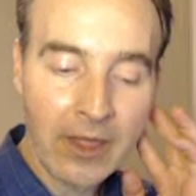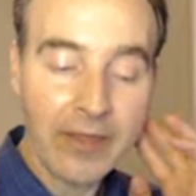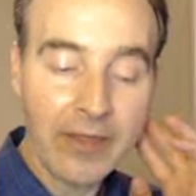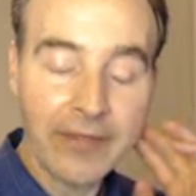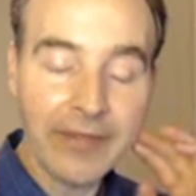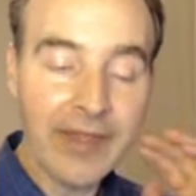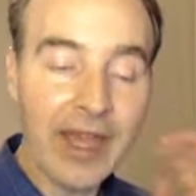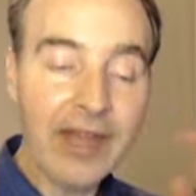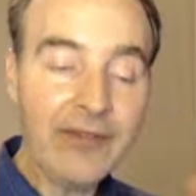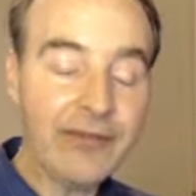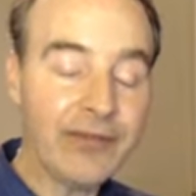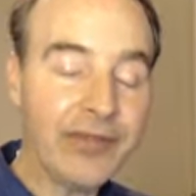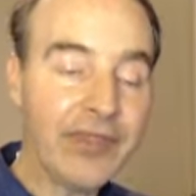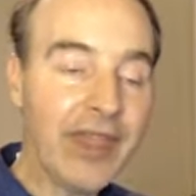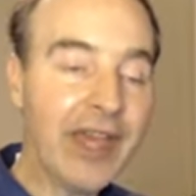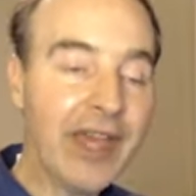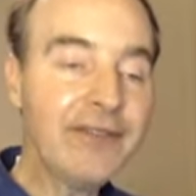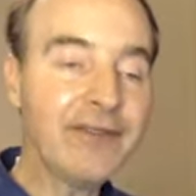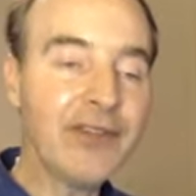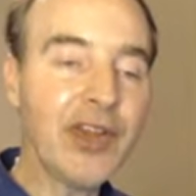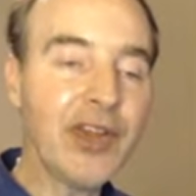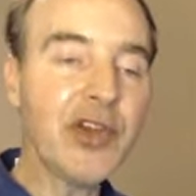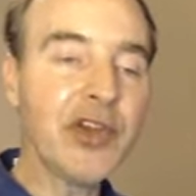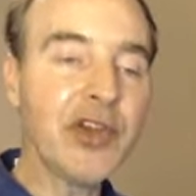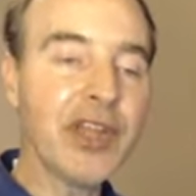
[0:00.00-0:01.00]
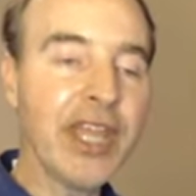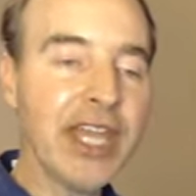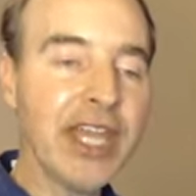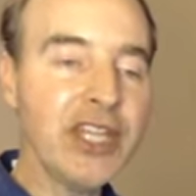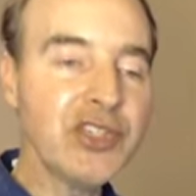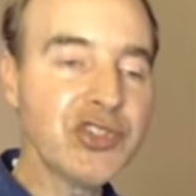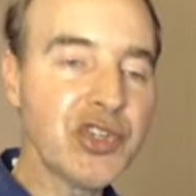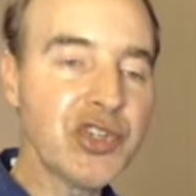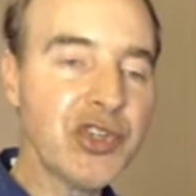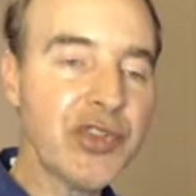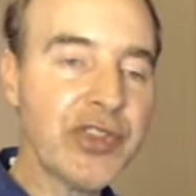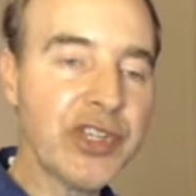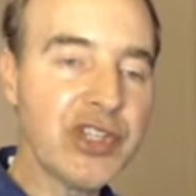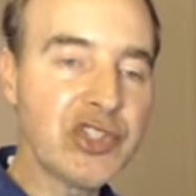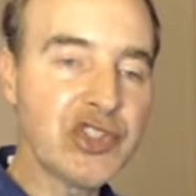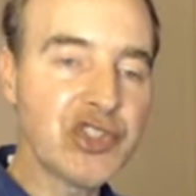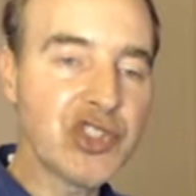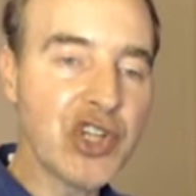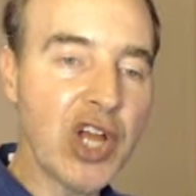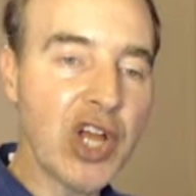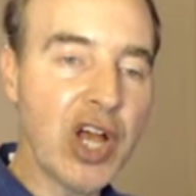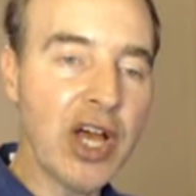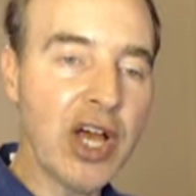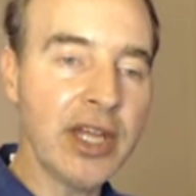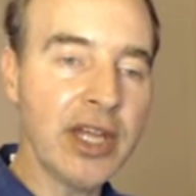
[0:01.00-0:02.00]
That very angel that
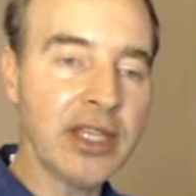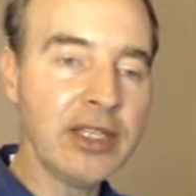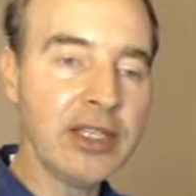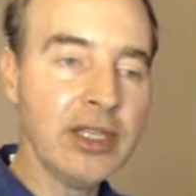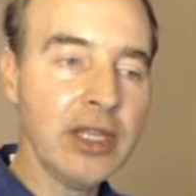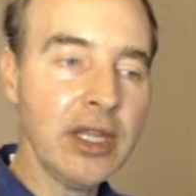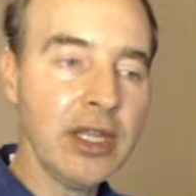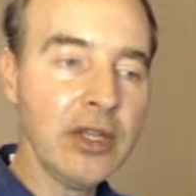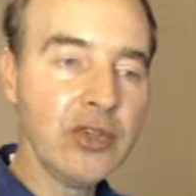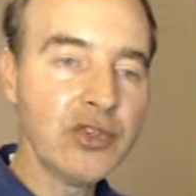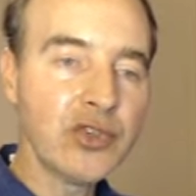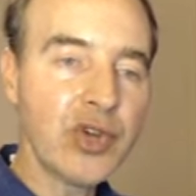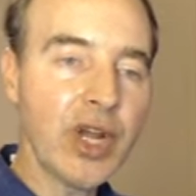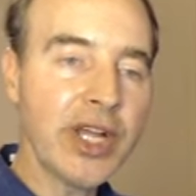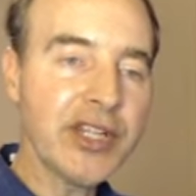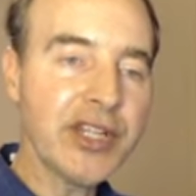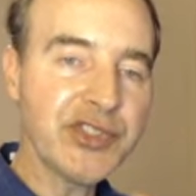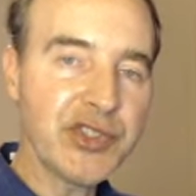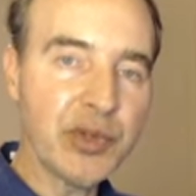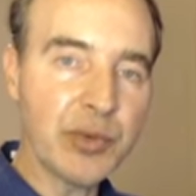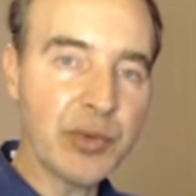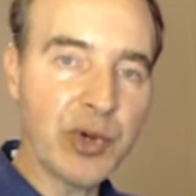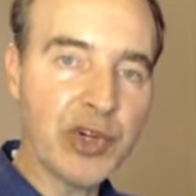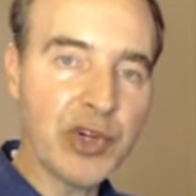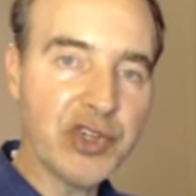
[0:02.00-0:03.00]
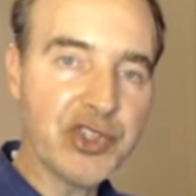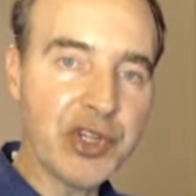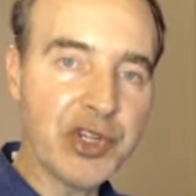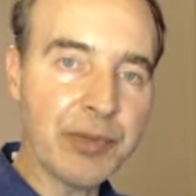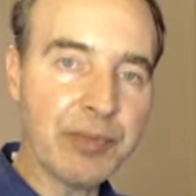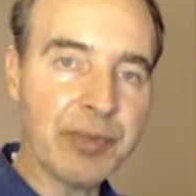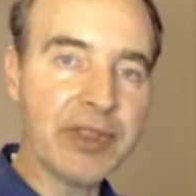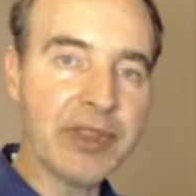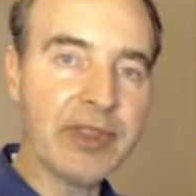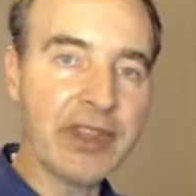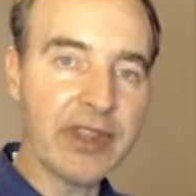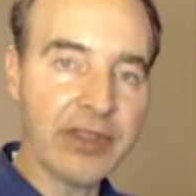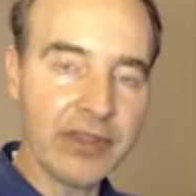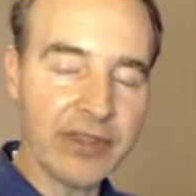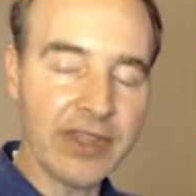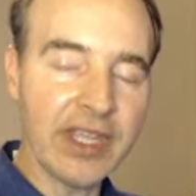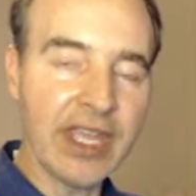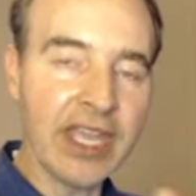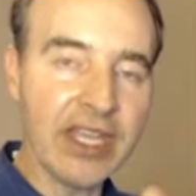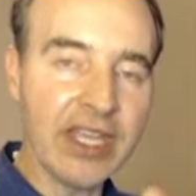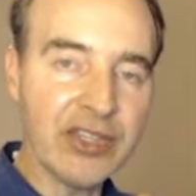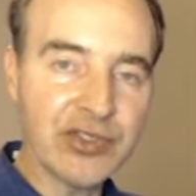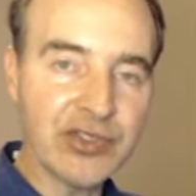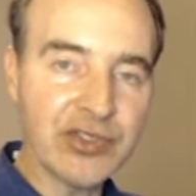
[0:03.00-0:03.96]
John tries to worship, and the angel